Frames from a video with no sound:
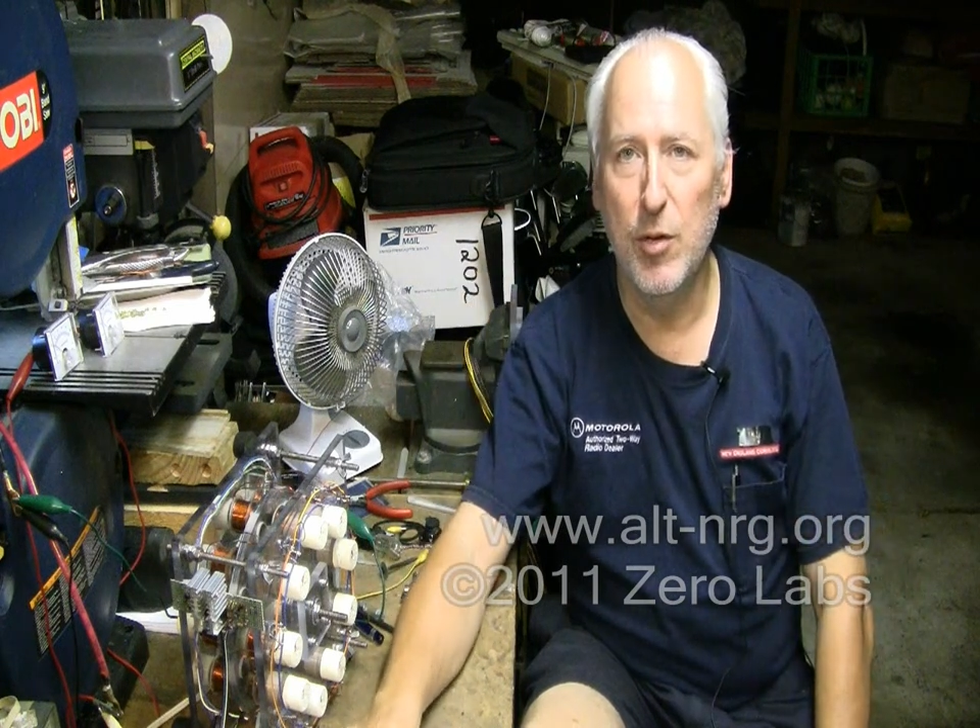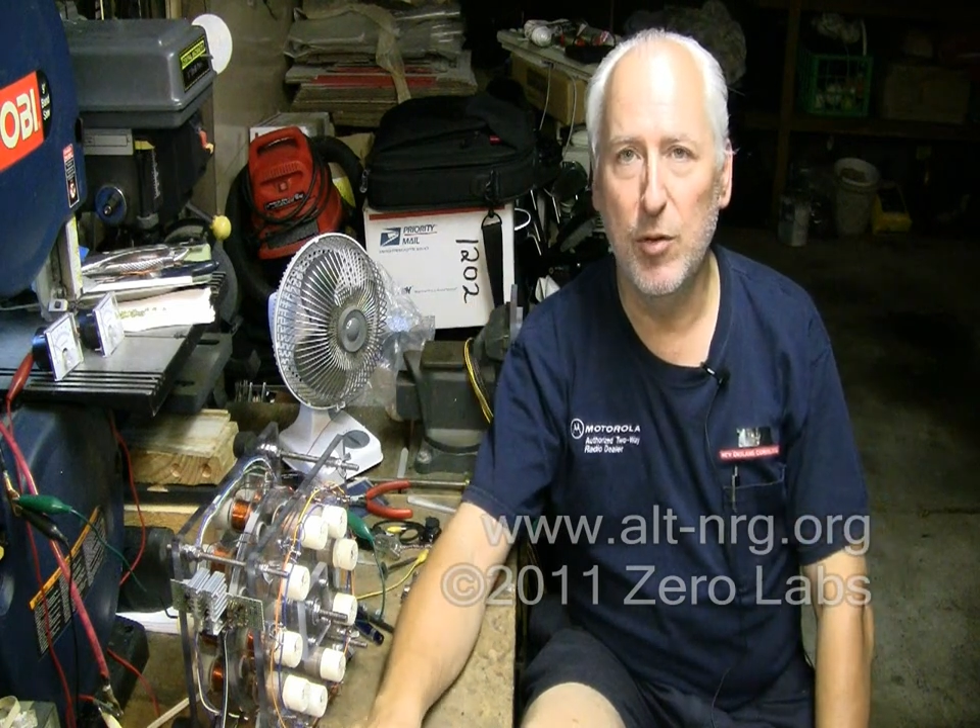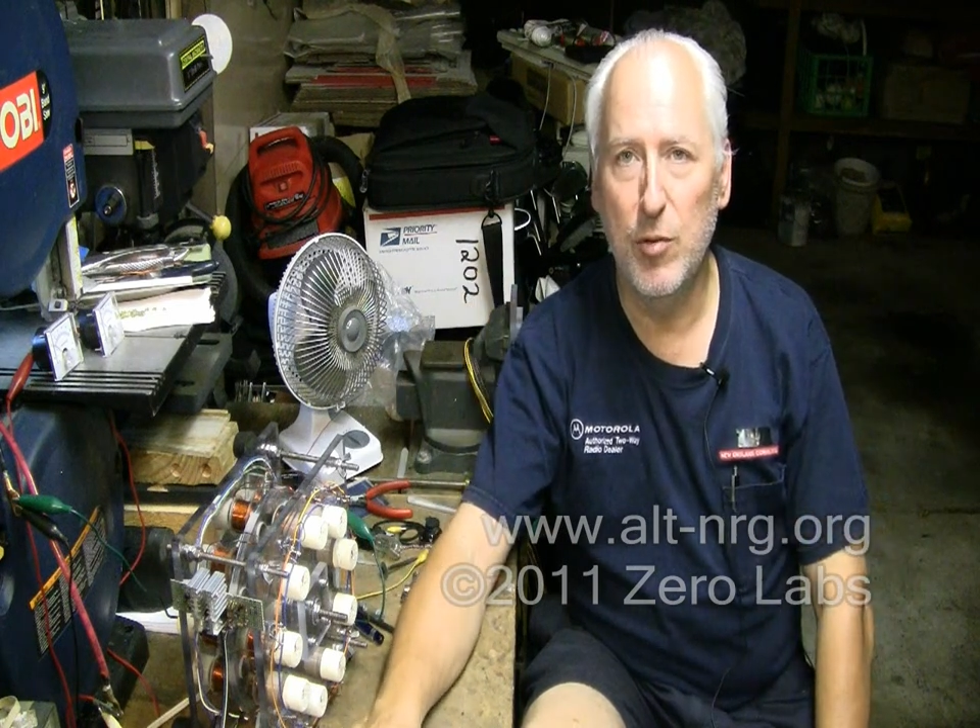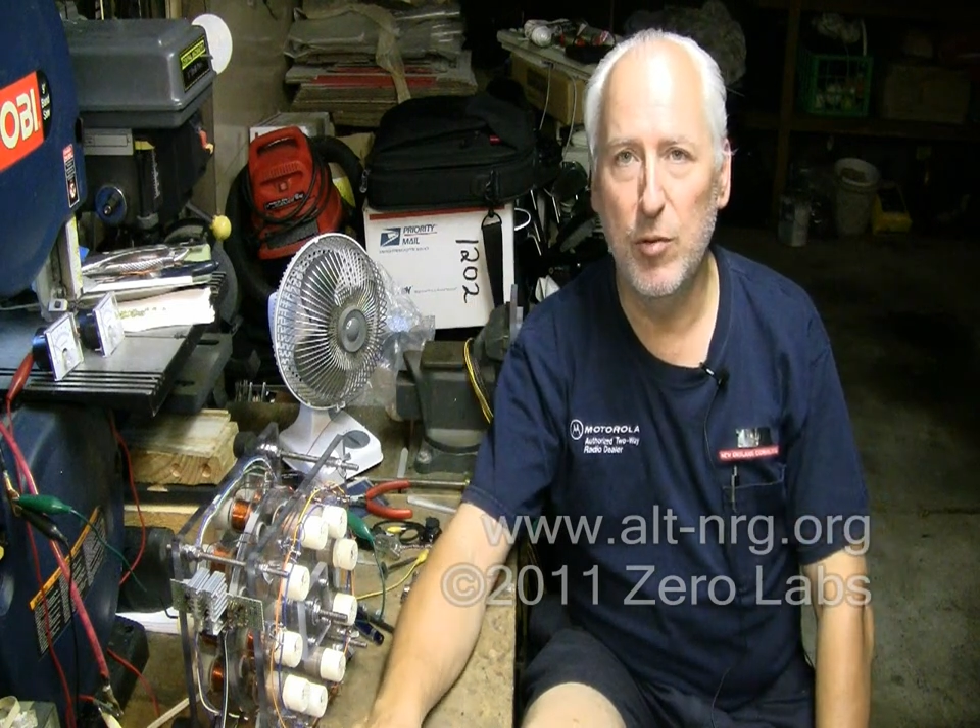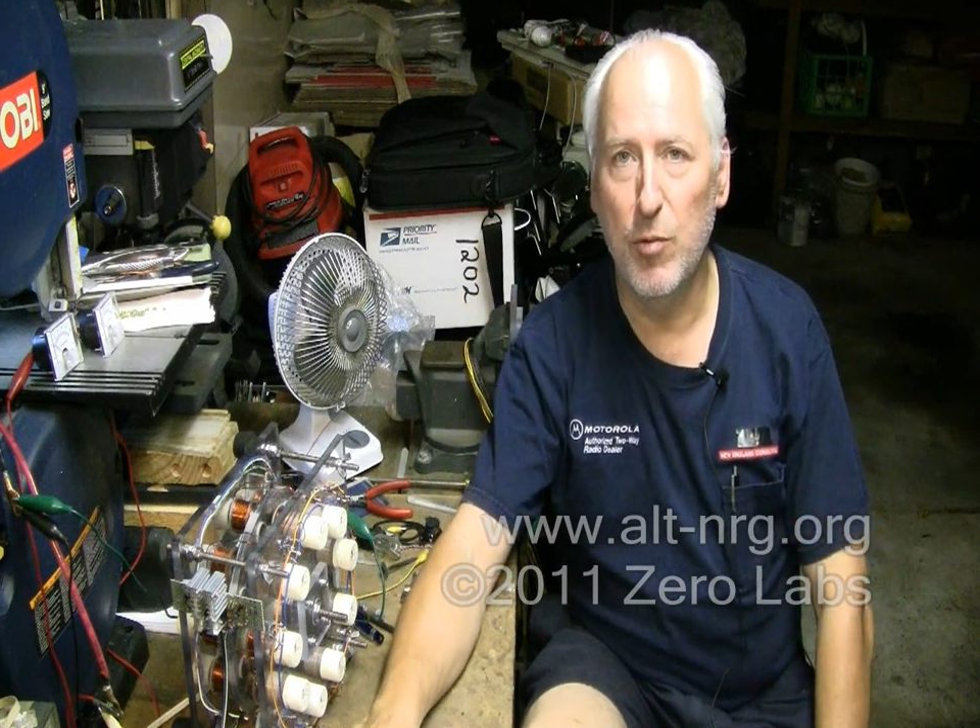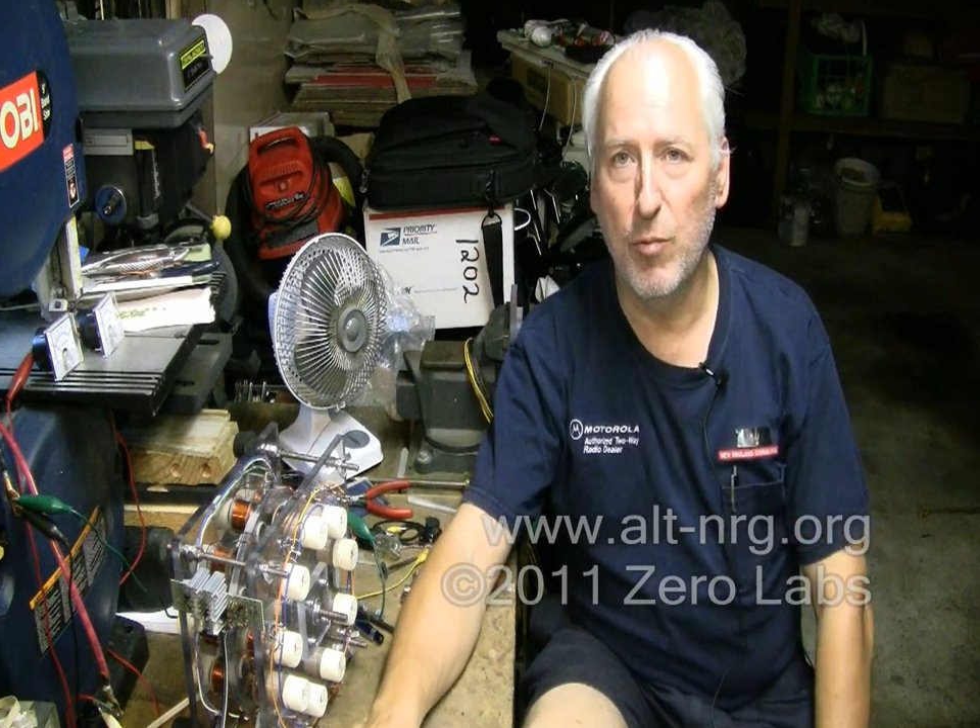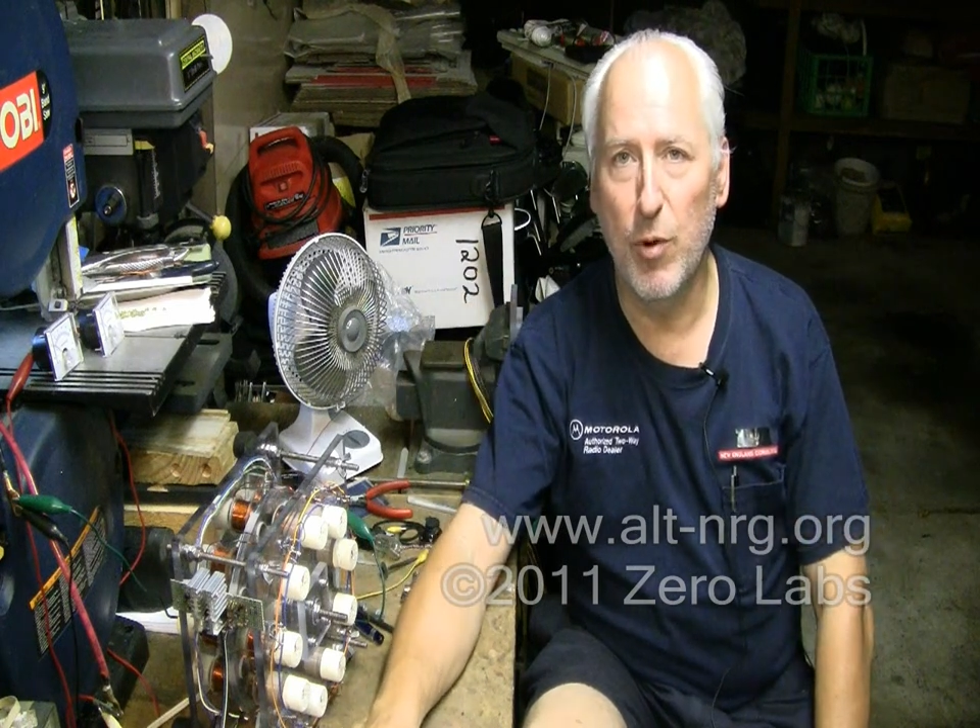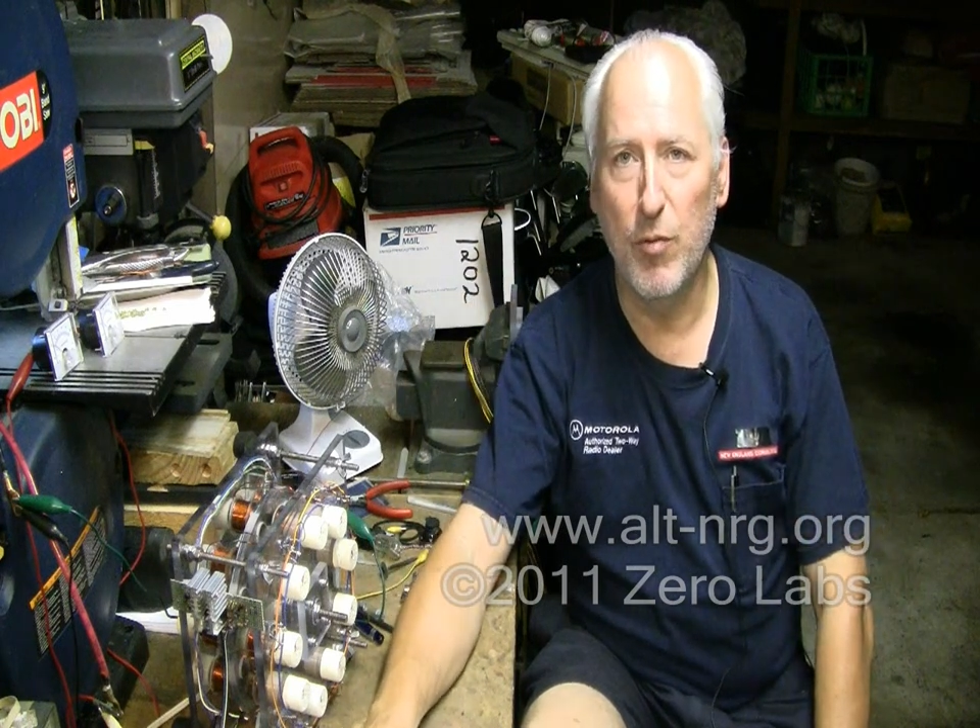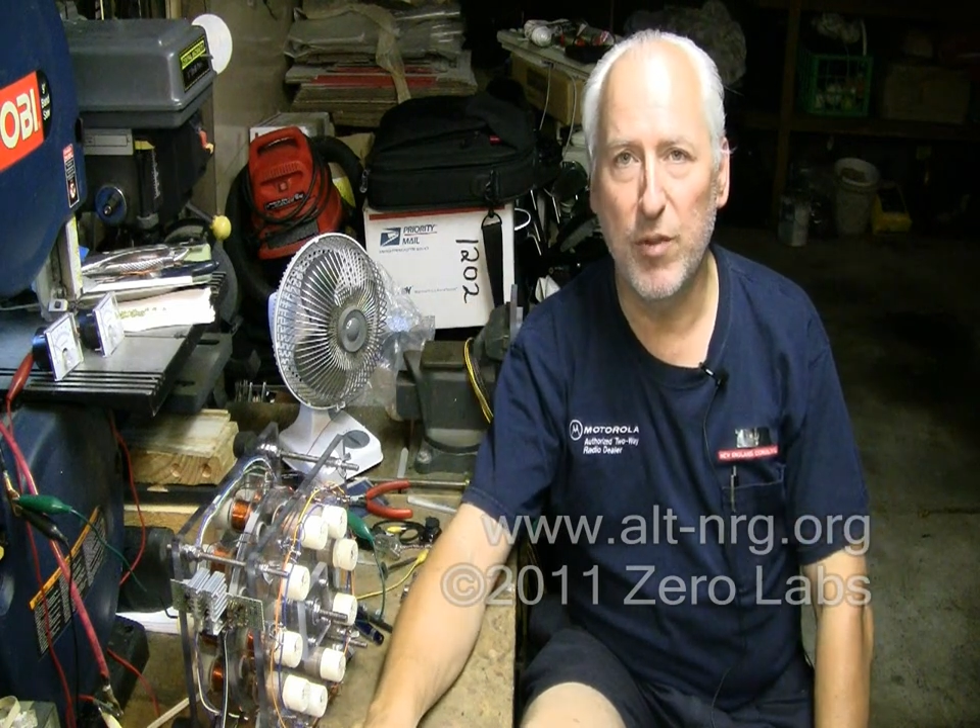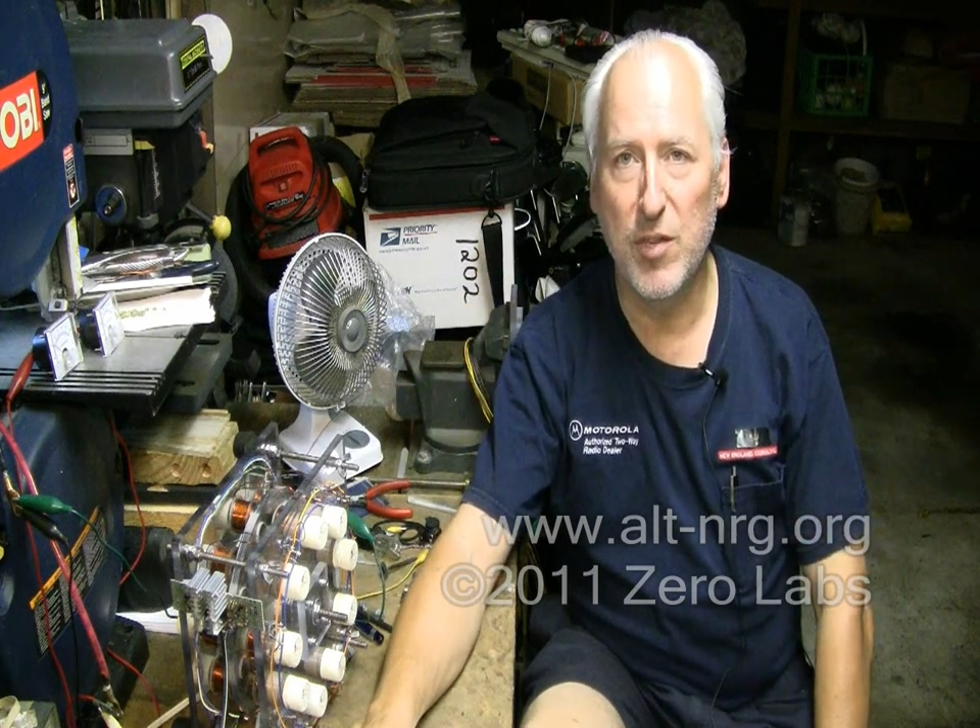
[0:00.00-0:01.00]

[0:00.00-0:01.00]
who wrote